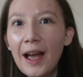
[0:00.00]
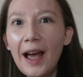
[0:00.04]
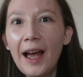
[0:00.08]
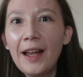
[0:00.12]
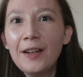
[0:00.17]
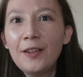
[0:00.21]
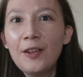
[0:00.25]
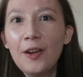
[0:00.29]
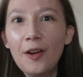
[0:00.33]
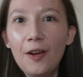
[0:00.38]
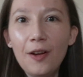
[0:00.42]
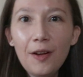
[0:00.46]

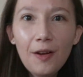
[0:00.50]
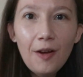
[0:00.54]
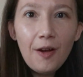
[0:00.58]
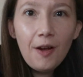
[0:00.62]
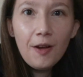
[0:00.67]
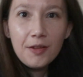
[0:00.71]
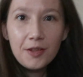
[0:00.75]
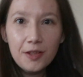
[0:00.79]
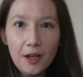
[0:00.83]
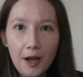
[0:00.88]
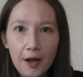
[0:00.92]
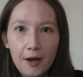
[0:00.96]
And
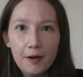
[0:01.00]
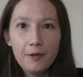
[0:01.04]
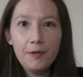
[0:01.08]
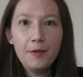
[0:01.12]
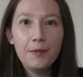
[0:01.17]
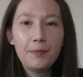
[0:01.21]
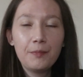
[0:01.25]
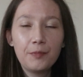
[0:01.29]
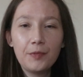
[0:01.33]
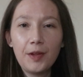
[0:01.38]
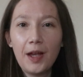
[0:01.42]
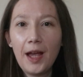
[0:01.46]
also,
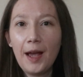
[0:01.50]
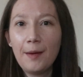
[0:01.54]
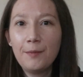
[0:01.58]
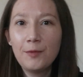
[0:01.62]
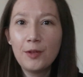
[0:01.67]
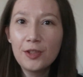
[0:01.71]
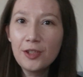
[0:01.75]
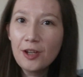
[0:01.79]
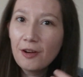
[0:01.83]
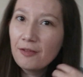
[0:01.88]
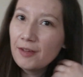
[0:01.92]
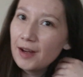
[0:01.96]

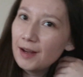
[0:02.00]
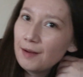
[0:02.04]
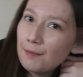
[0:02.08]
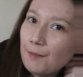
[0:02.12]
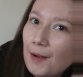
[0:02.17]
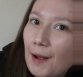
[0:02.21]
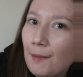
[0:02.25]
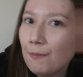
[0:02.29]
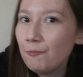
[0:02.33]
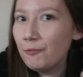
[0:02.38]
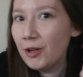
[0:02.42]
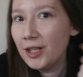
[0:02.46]
I'm sorry,
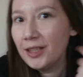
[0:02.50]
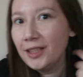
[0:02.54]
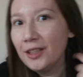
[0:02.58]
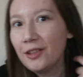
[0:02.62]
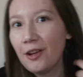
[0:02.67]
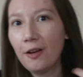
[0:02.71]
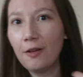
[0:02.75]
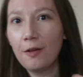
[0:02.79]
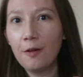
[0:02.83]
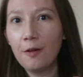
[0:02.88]
I'm really not